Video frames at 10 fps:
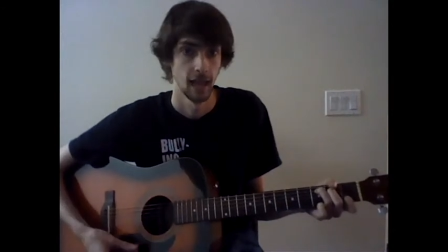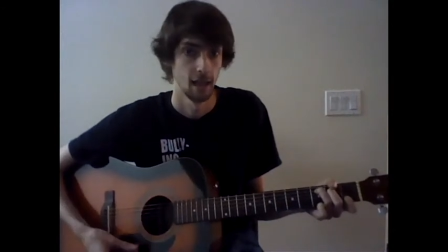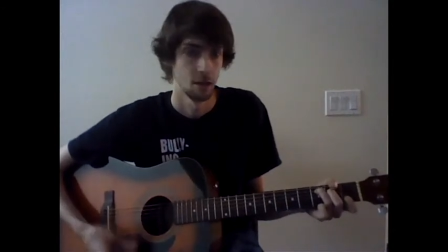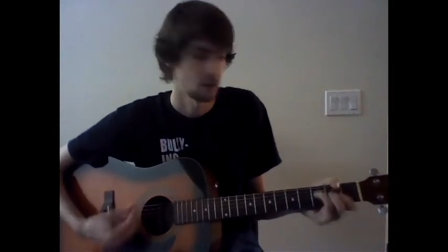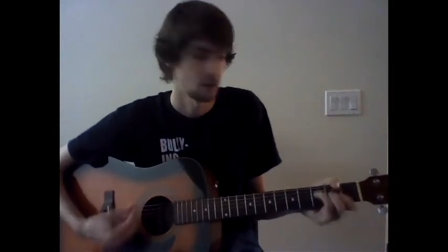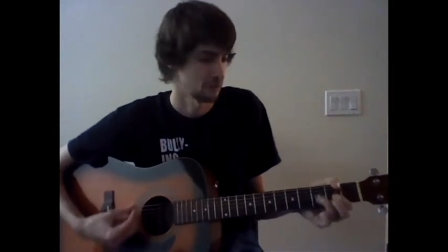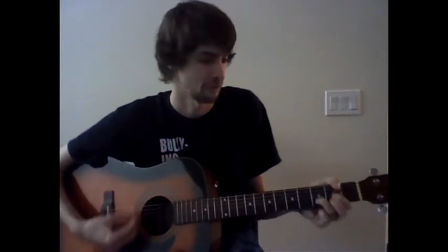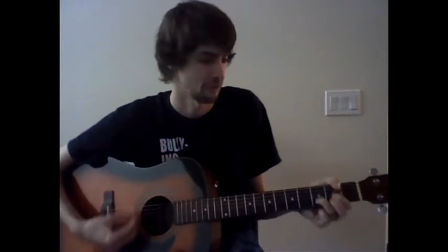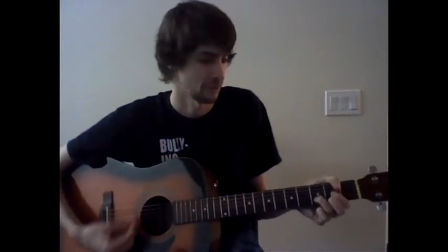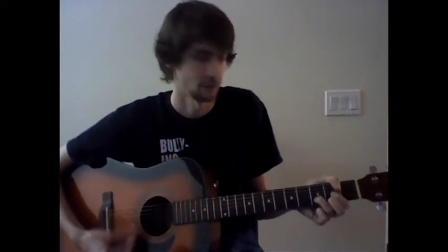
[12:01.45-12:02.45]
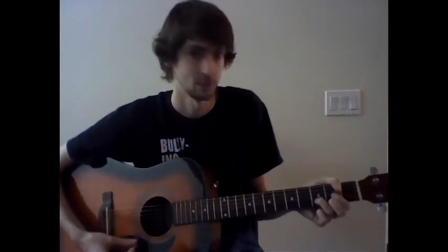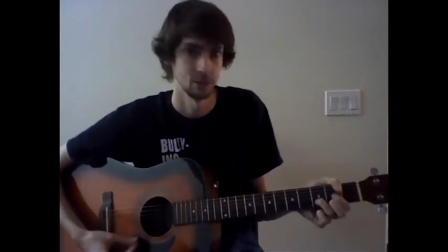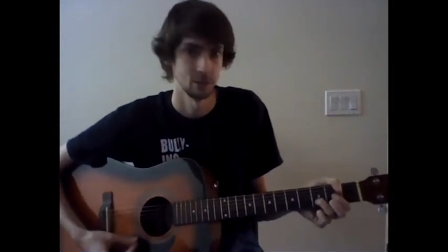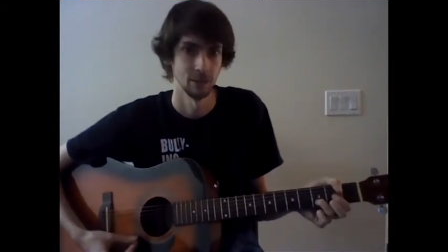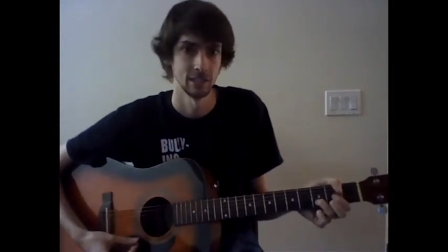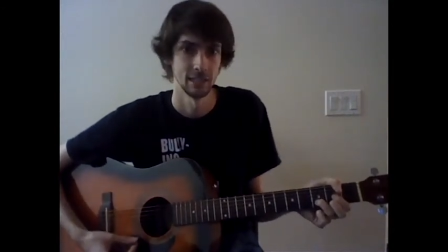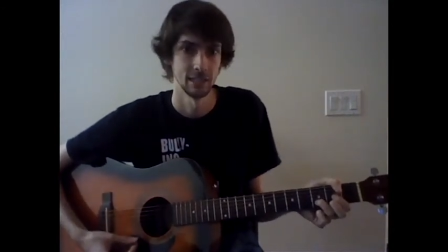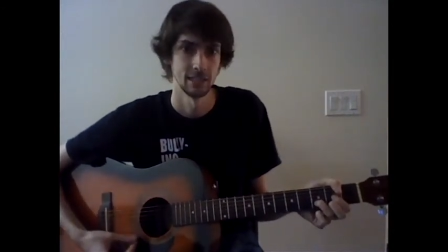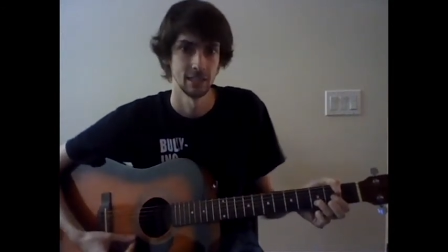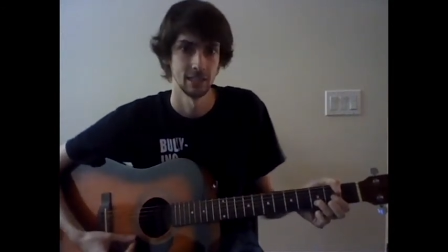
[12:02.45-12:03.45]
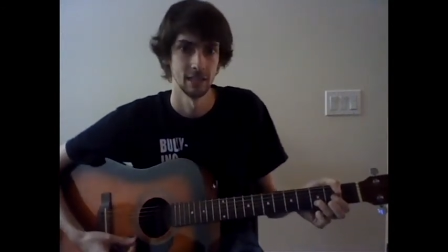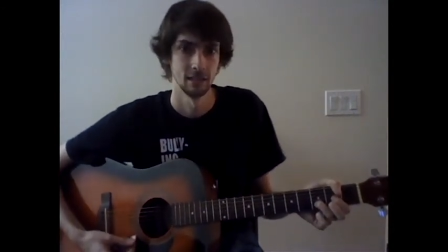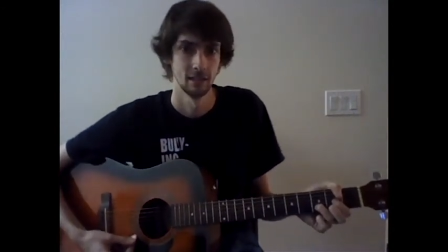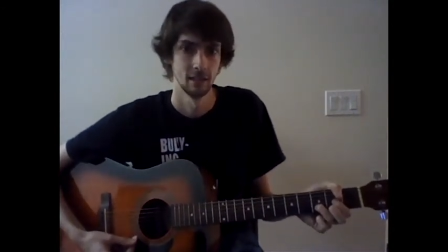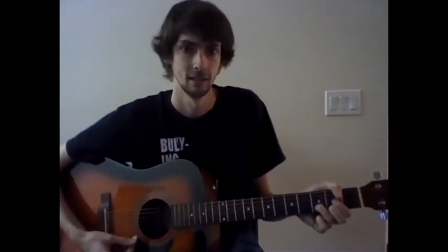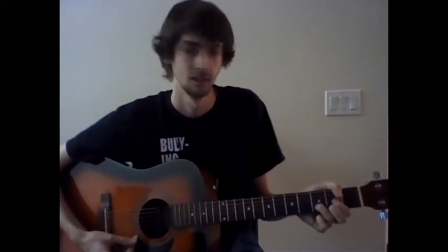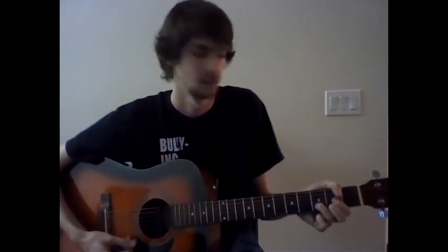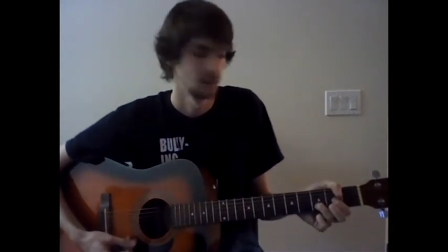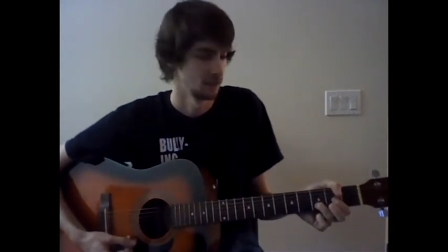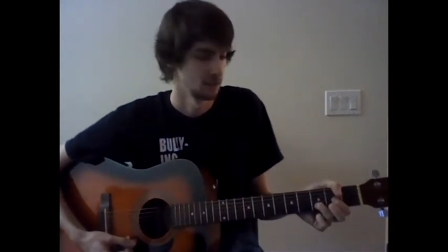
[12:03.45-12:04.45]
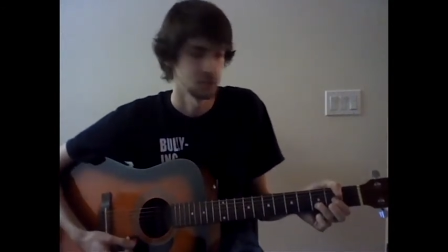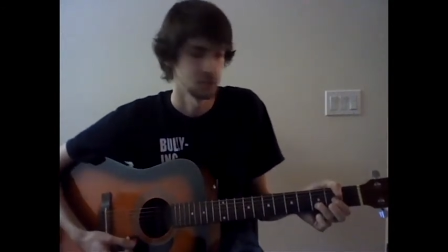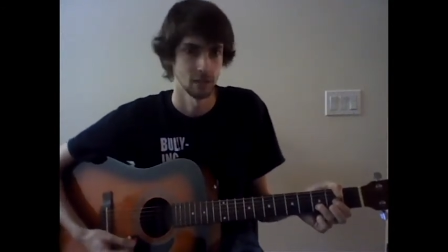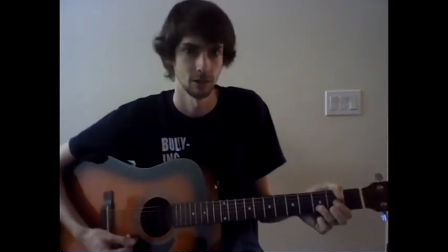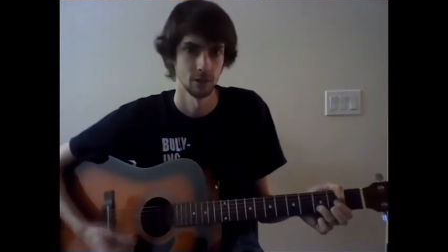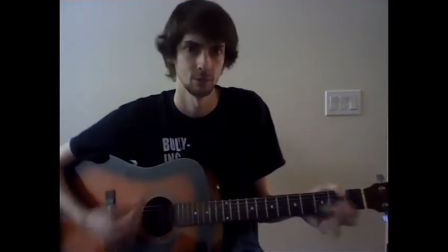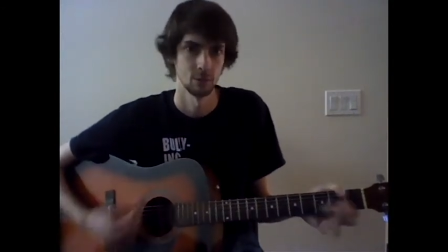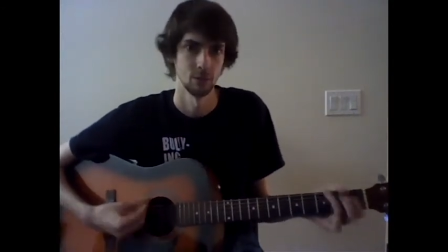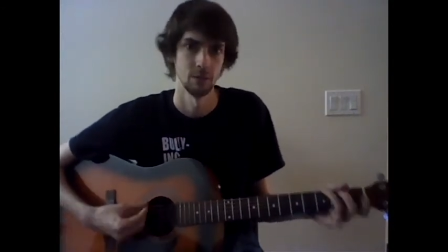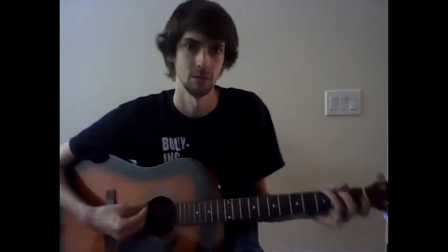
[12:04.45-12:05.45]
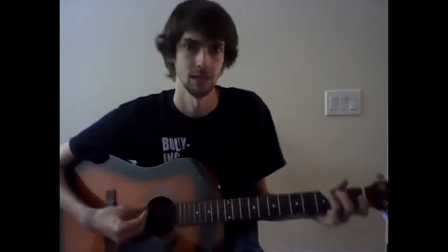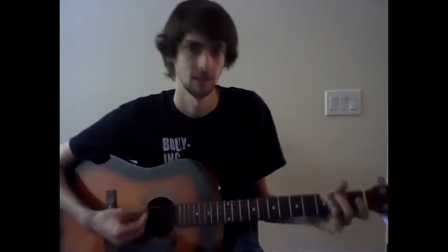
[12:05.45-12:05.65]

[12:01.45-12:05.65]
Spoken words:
my favorite thing with students is to take turns with me